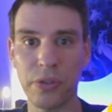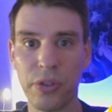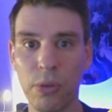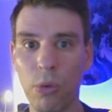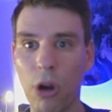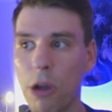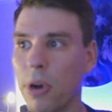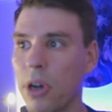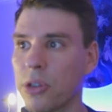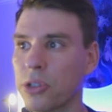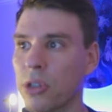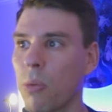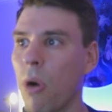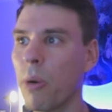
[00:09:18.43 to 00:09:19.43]
robot.
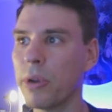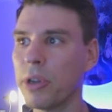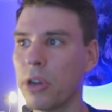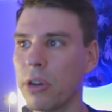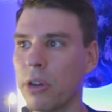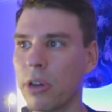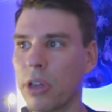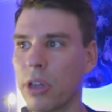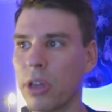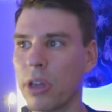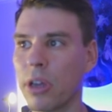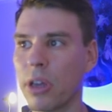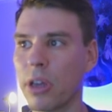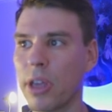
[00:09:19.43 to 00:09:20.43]
So what we do to
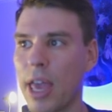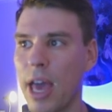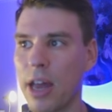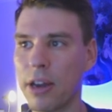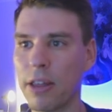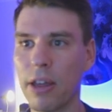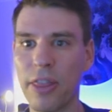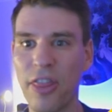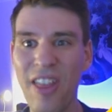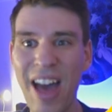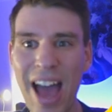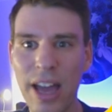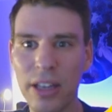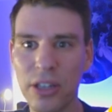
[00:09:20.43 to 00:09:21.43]
counter,
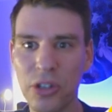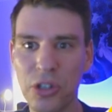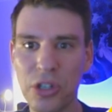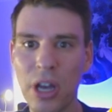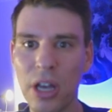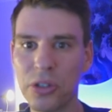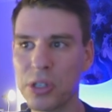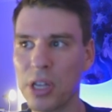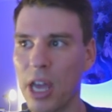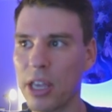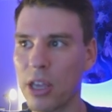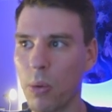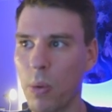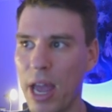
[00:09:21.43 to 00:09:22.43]
that is just
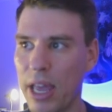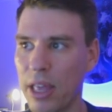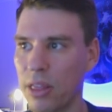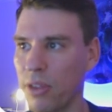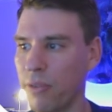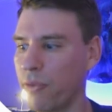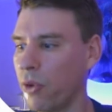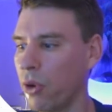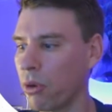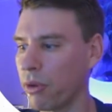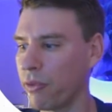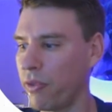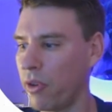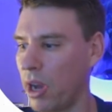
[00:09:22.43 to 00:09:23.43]
take away the four or
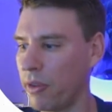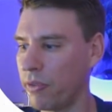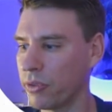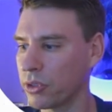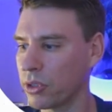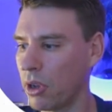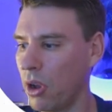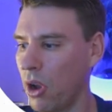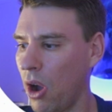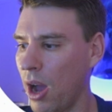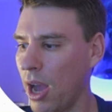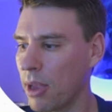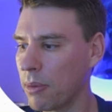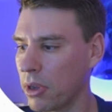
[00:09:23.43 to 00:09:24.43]
five. So
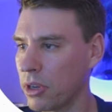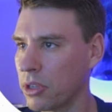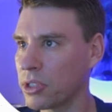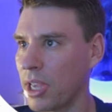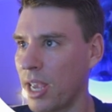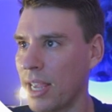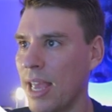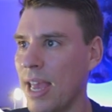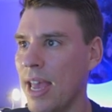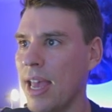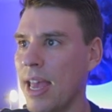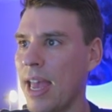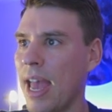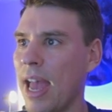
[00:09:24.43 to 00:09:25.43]
I'm going to say
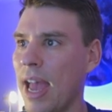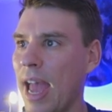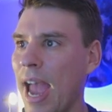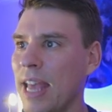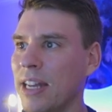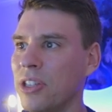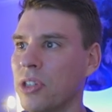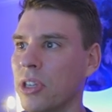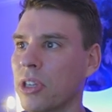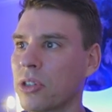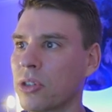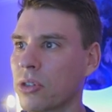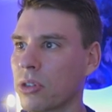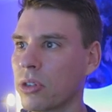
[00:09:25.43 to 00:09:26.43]

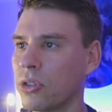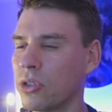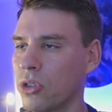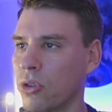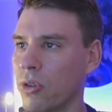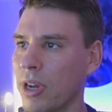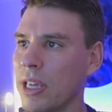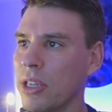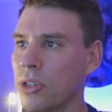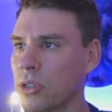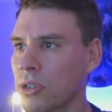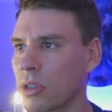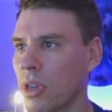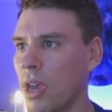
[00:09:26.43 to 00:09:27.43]
86
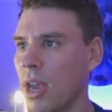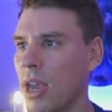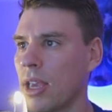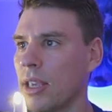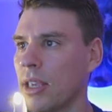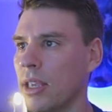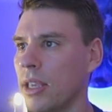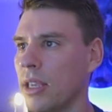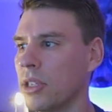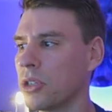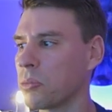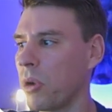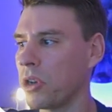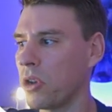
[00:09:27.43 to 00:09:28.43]
degrees
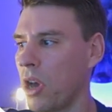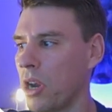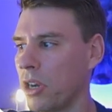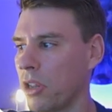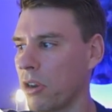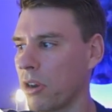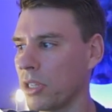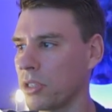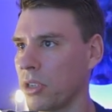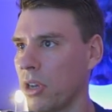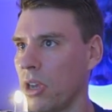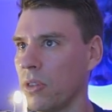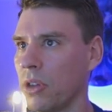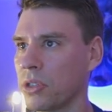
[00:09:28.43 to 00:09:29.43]
is my 90 degree
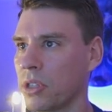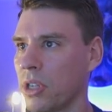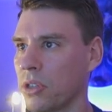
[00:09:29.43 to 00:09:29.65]
turn. Let's test